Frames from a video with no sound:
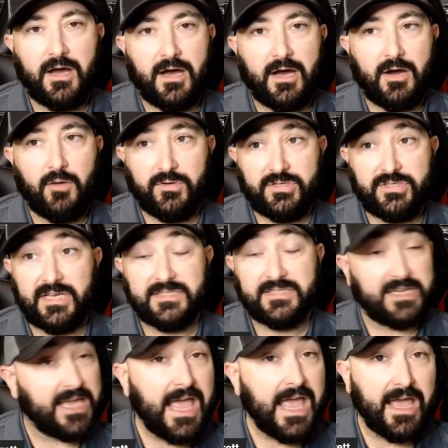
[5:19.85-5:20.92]
which says it
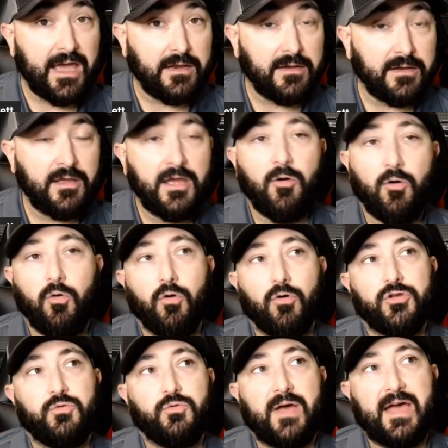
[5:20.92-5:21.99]
can, or
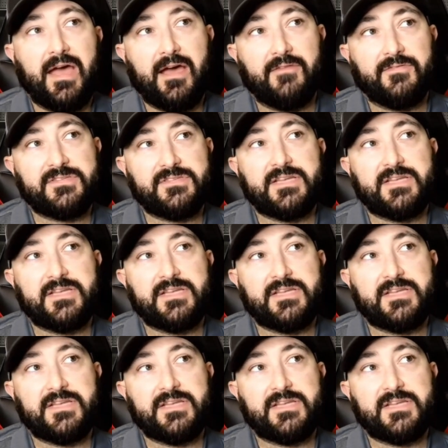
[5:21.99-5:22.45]
you have